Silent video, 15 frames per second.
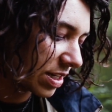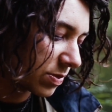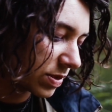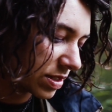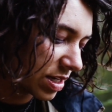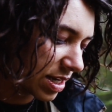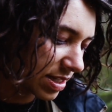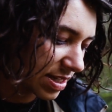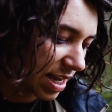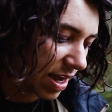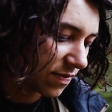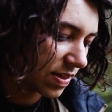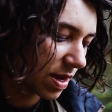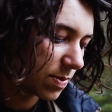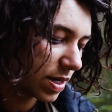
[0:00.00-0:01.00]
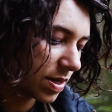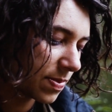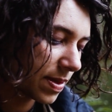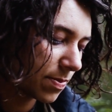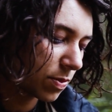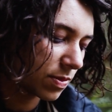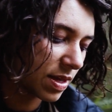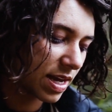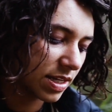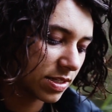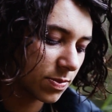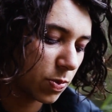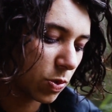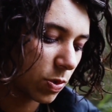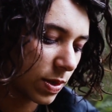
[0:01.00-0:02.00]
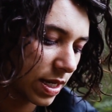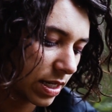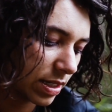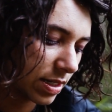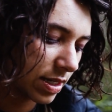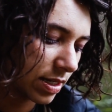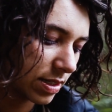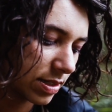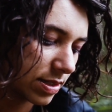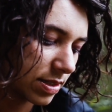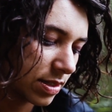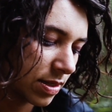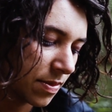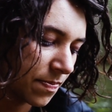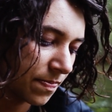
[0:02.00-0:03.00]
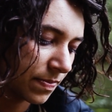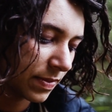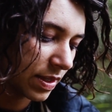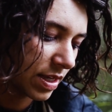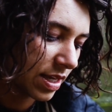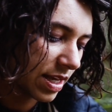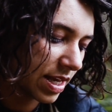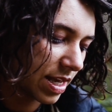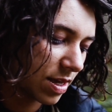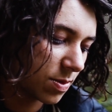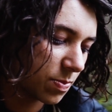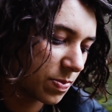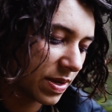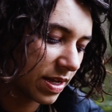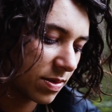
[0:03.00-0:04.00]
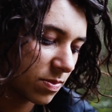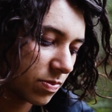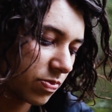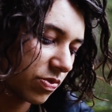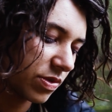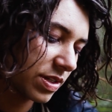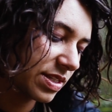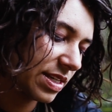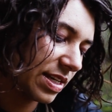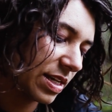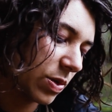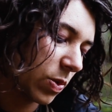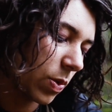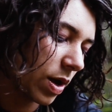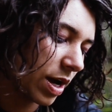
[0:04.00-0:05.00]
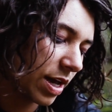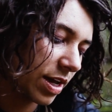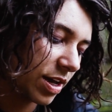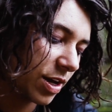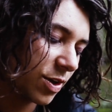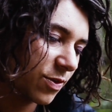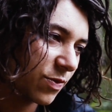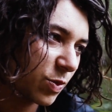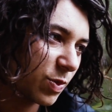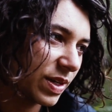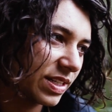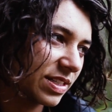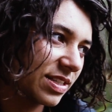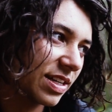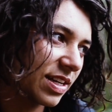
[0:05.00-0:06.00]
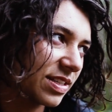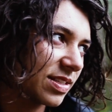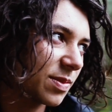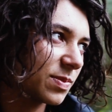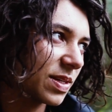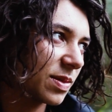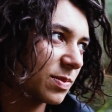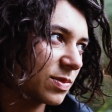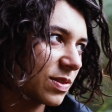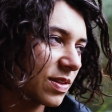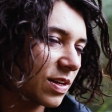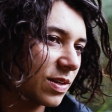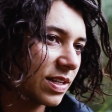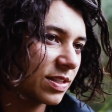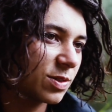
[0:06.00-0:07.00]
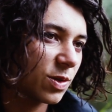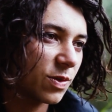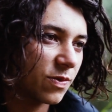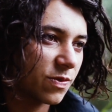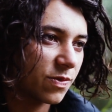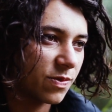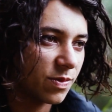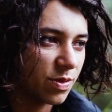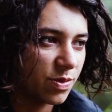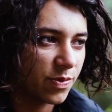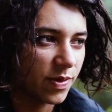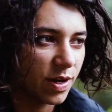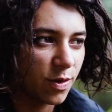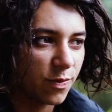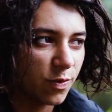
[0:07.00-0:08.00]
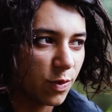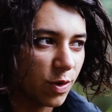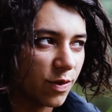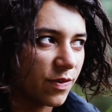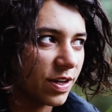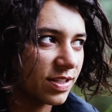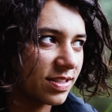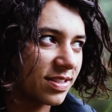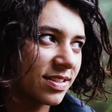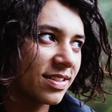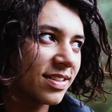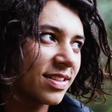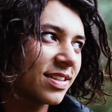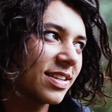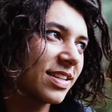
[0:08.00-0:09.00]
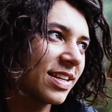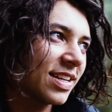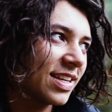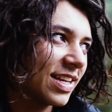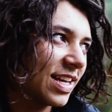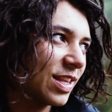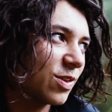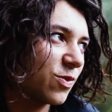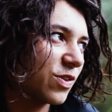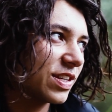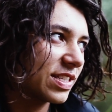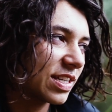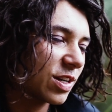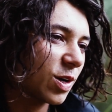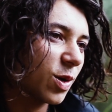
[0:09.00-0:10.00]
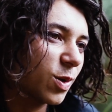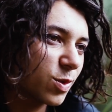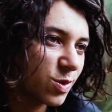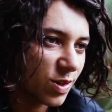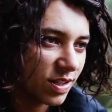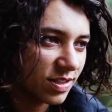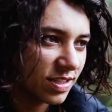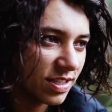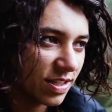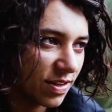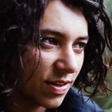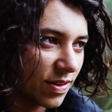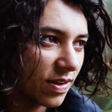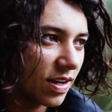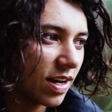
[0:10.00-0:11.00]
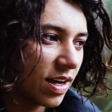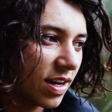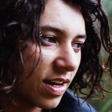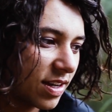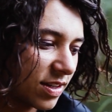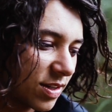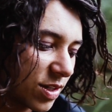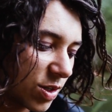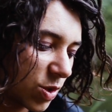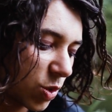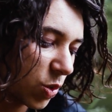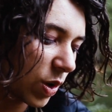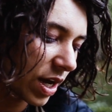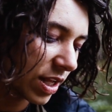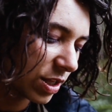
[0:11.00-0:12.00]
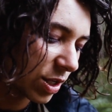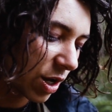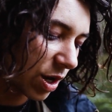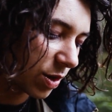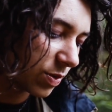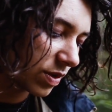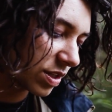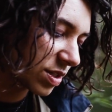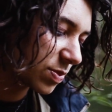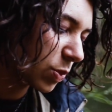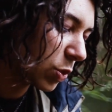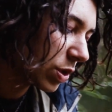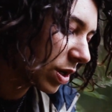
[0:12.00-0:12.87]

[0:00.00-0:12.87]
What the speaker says: and it was nice to have that many people there supporting, because it had been pretty quiet over winter, sometimes with only sort of 3 or 4 of us in the freezing cold trying to do quite a lot with a small